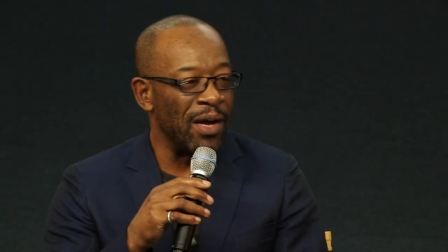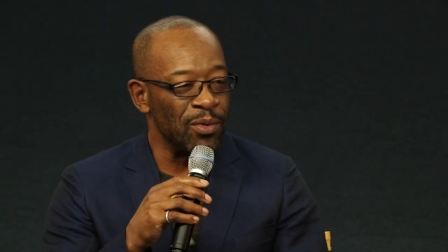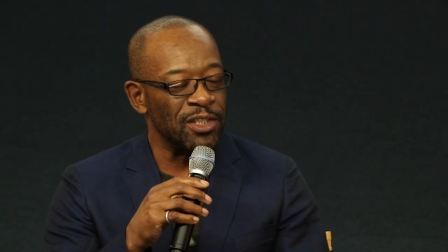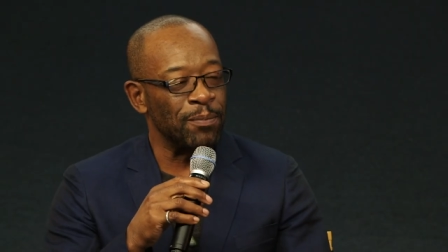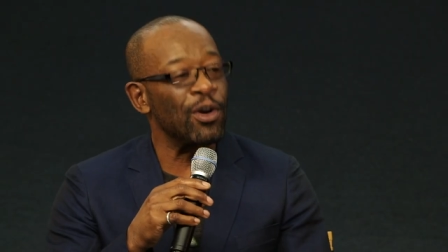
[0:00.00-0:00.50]
I
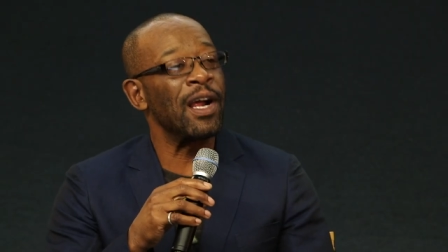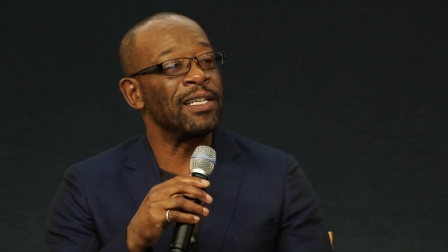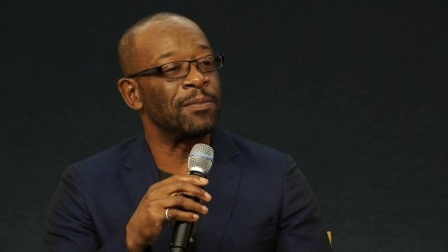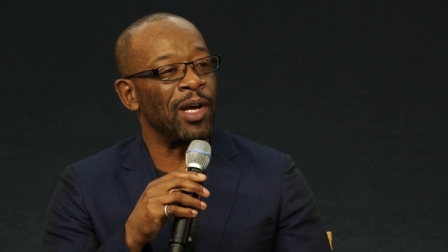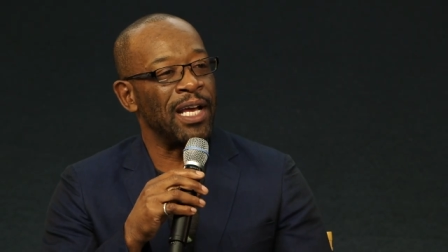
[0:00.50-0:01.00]
was
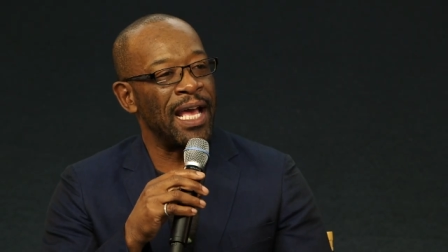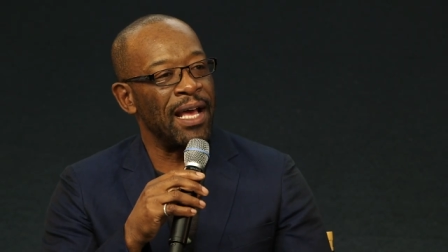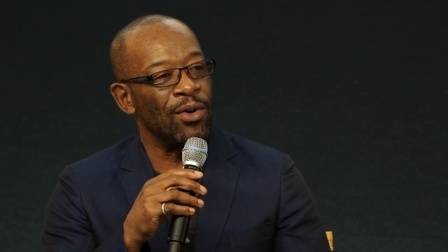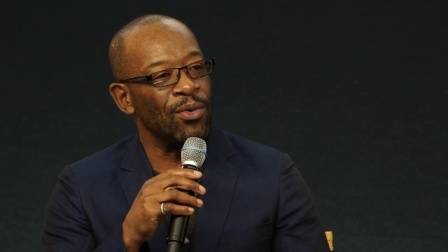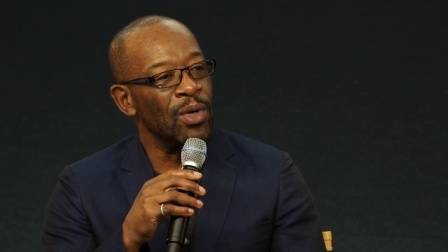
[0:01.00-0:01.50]
surprised by
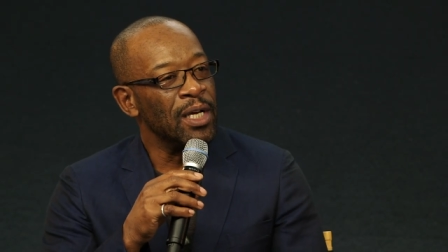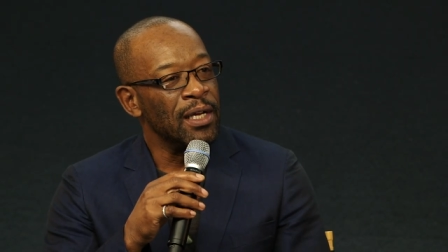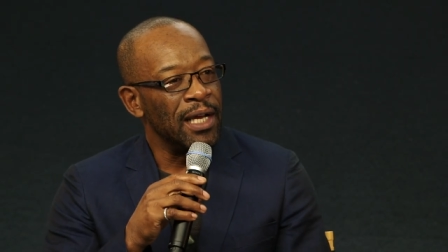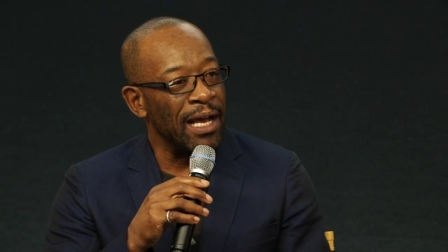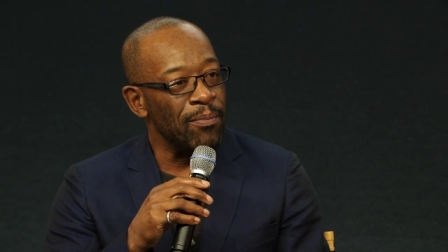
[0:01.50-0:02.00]
how
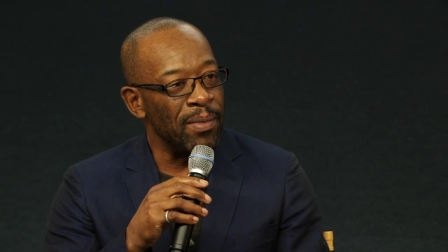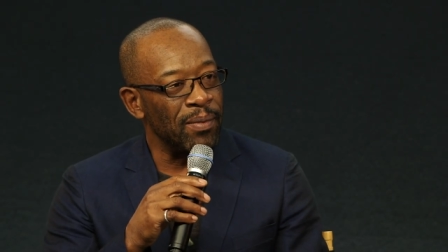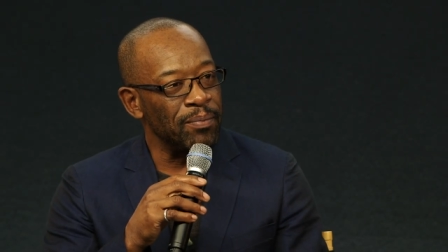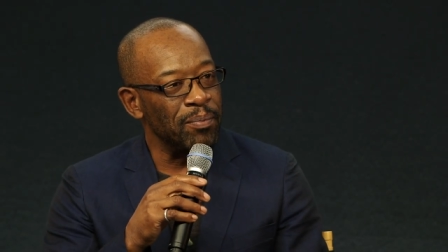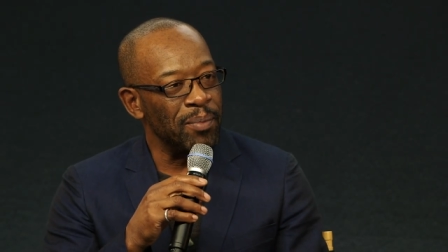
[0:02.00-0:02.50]
how
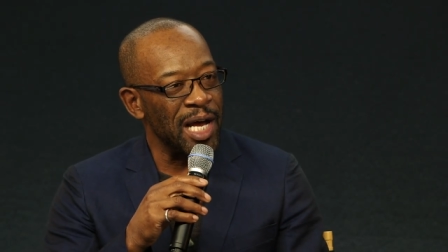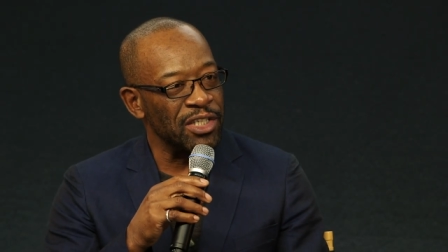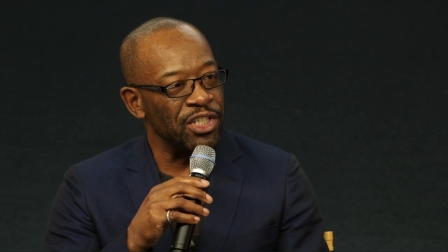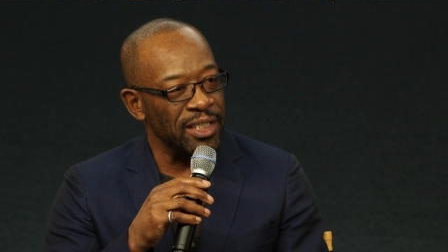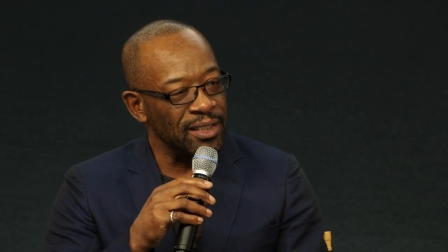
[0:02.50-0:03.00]

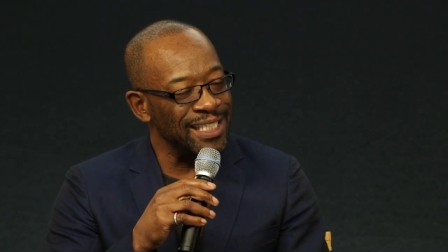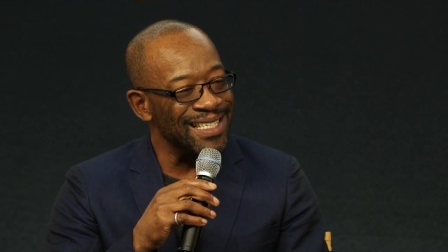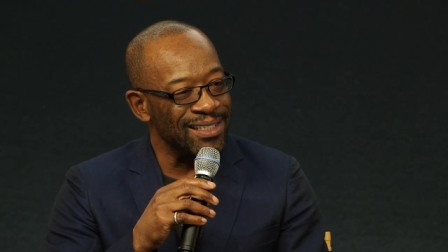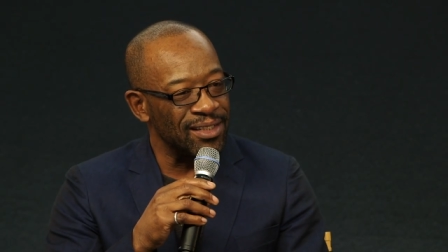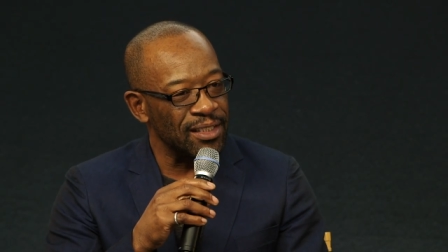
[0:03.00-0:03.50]
much it
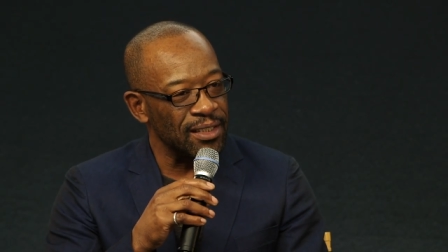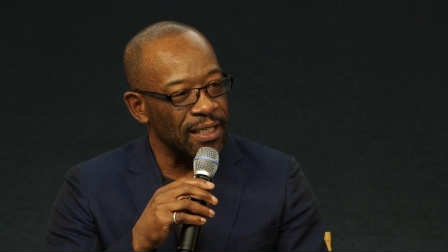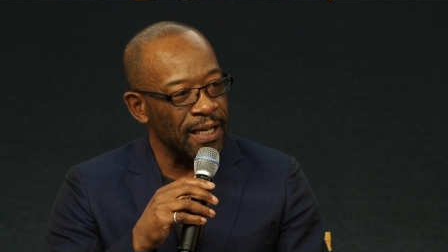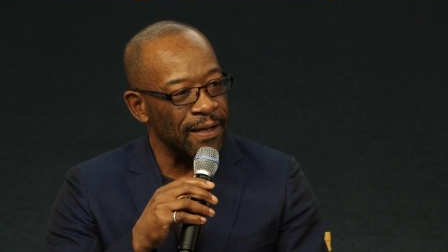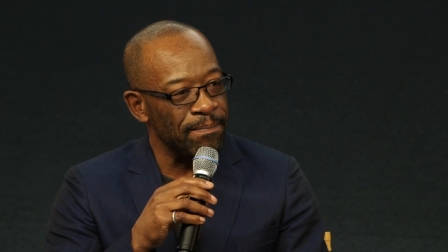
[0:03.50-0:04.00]
didn't
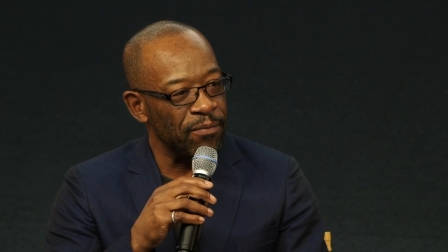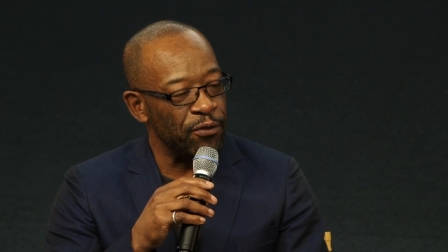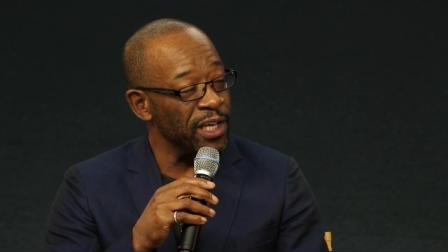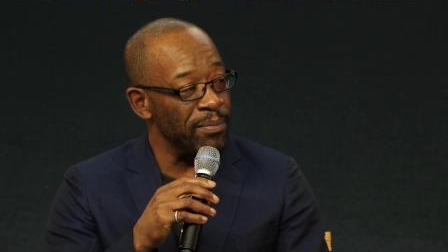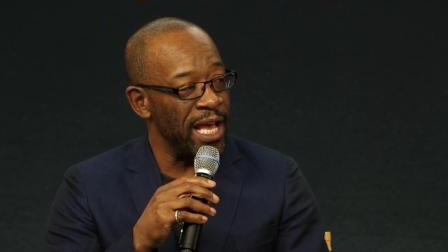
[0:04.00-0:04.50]
um,
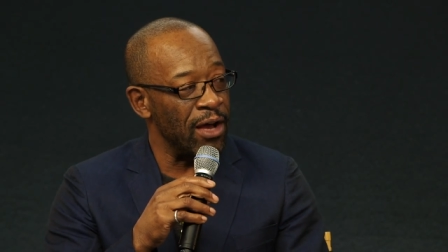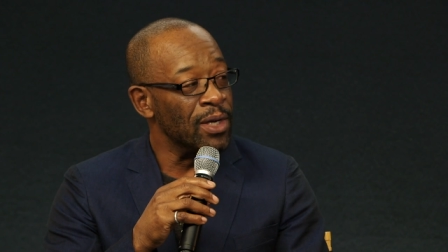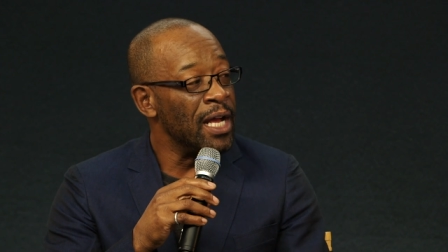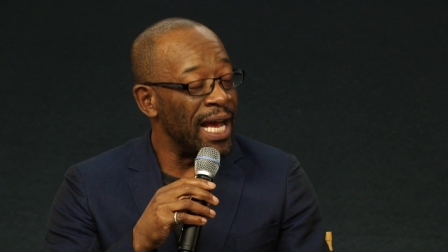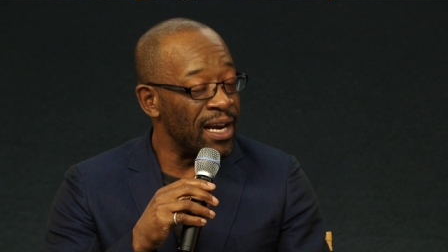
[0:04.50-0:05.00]
freak me out,
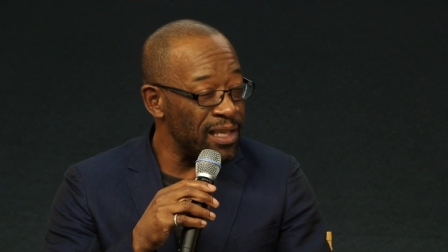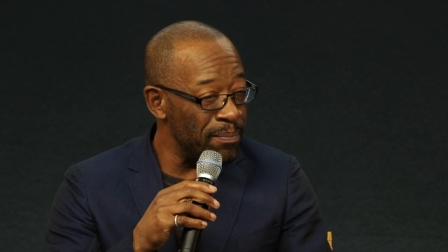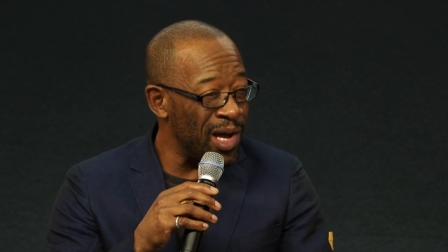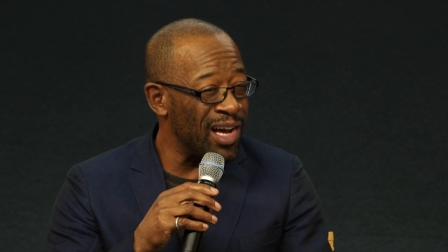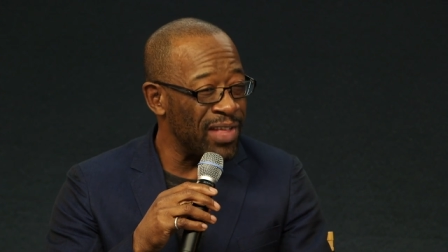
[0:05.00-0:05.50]
and I think
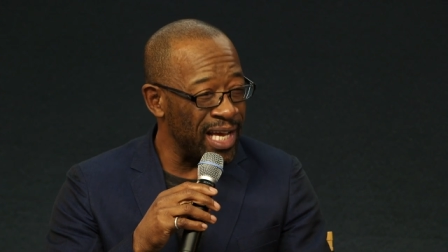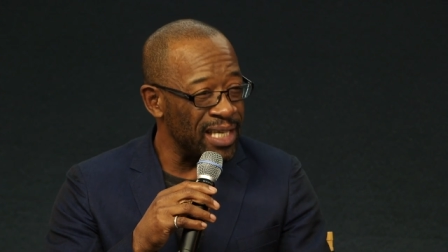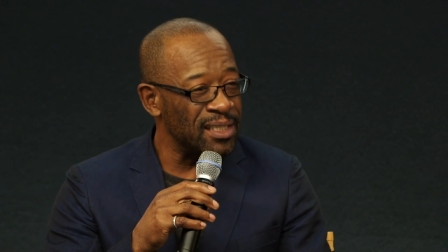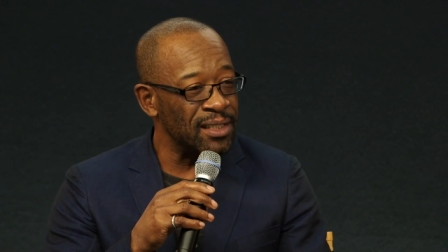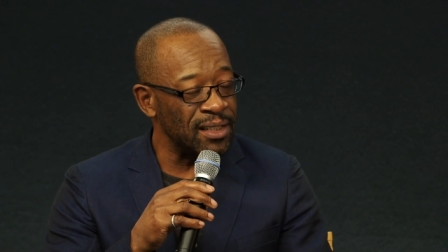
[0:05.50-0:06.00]
part of that
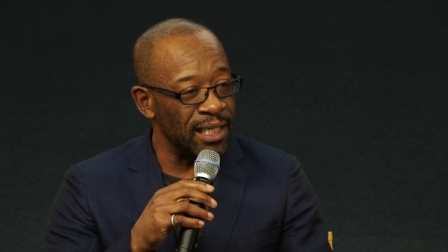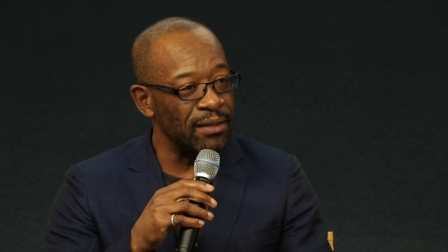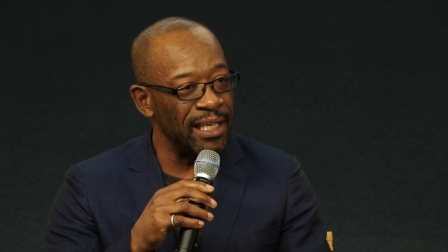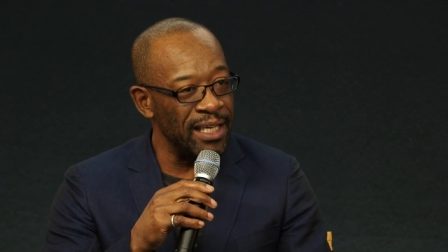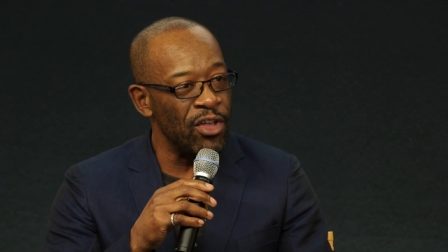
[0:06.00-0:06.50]
is is that
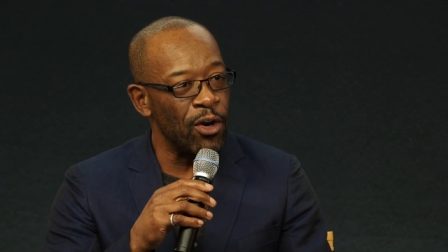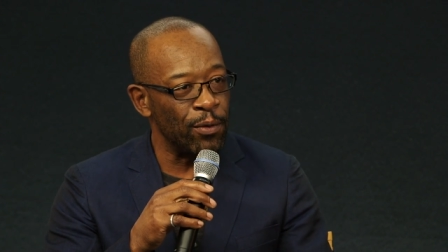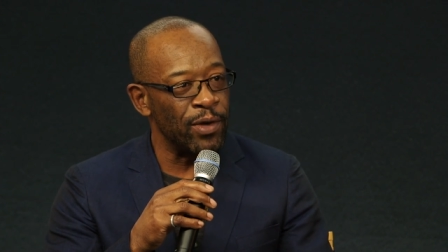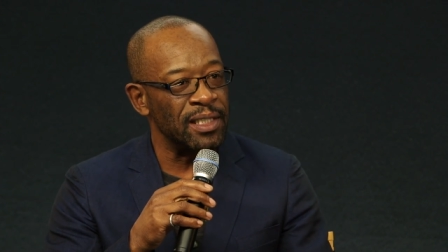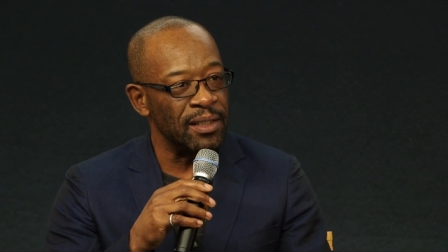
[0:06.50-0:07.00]
in the
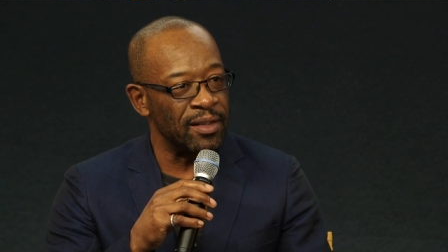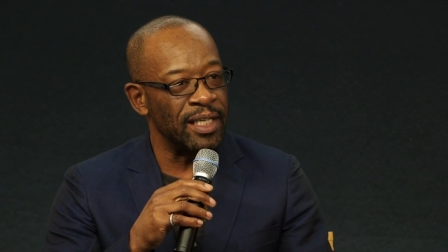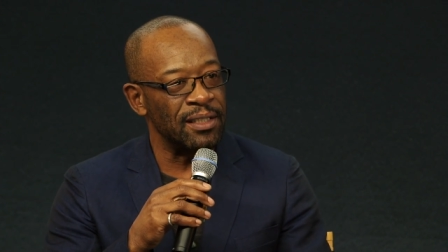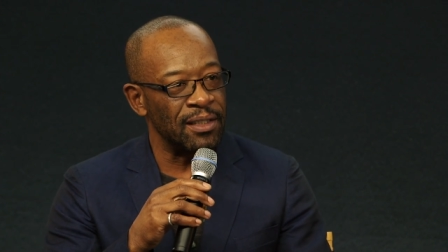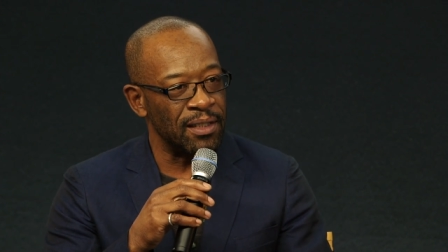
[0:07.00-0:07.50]
operating
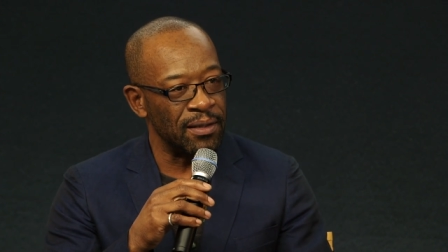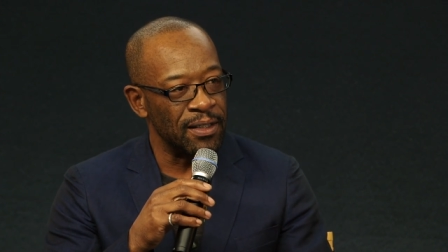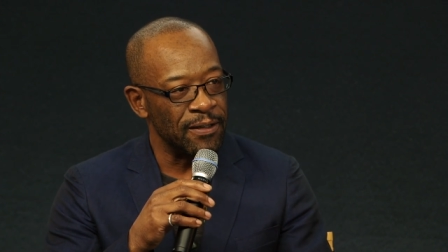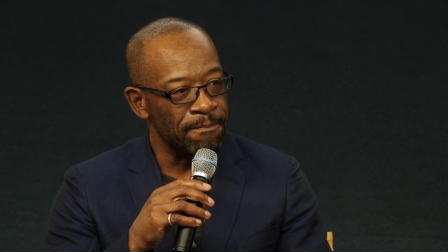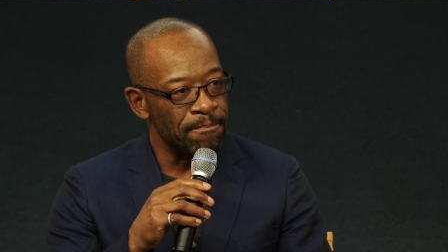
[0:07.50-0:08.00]
theatre the